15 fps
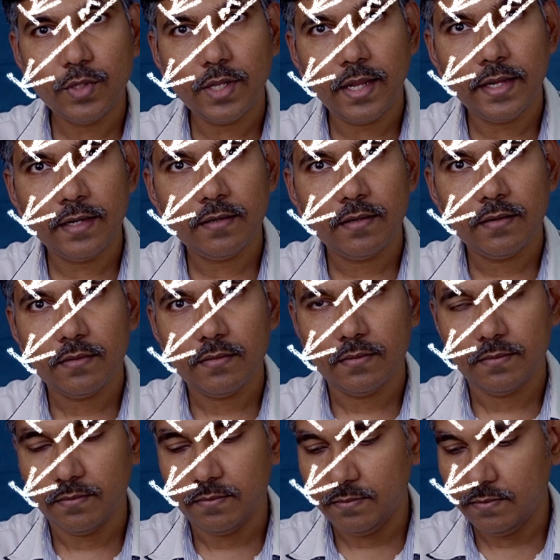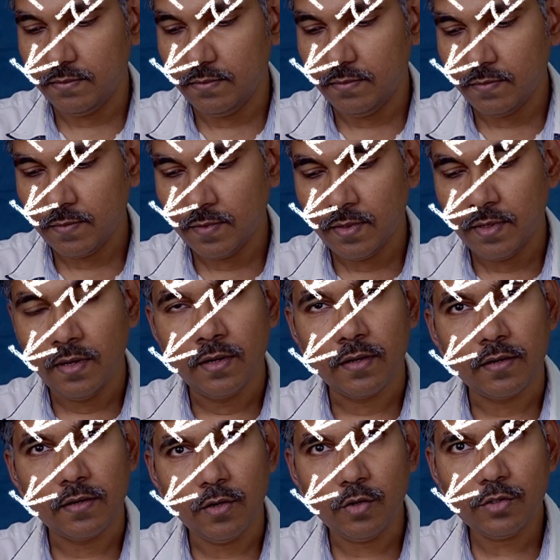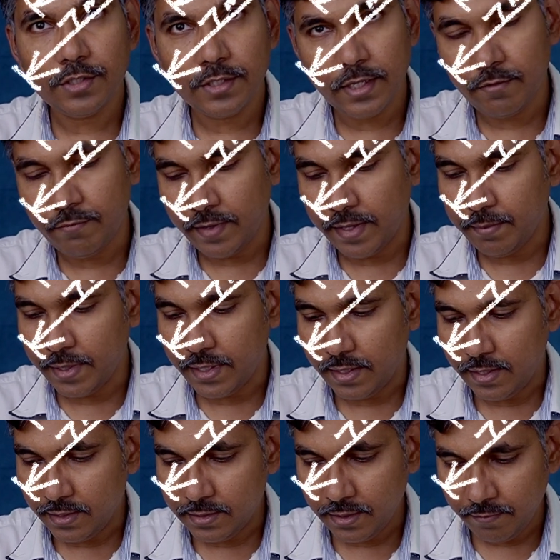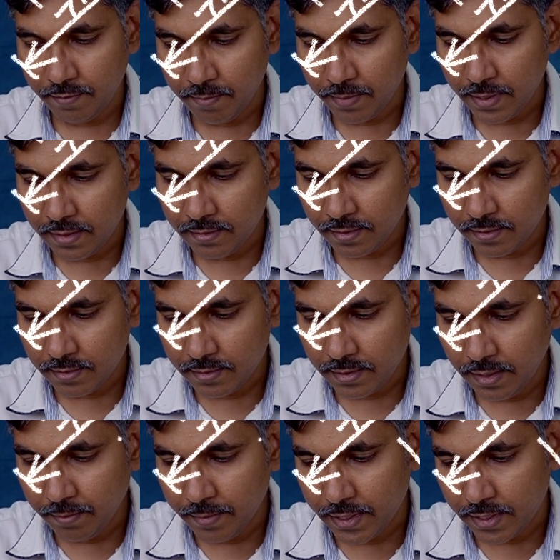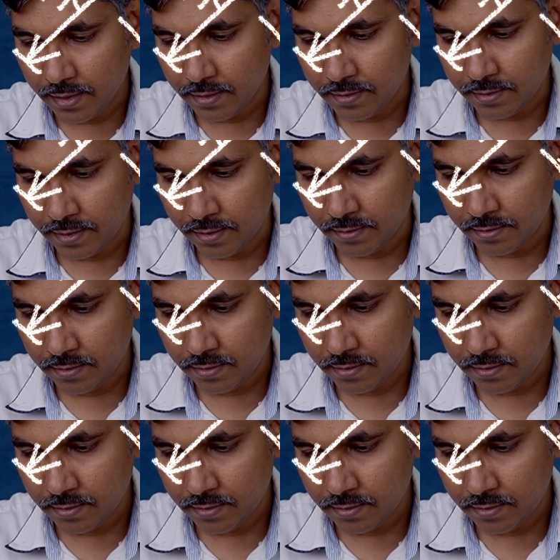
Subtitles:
the light closer than 5 meter? Let's say we place at 3-meter distance.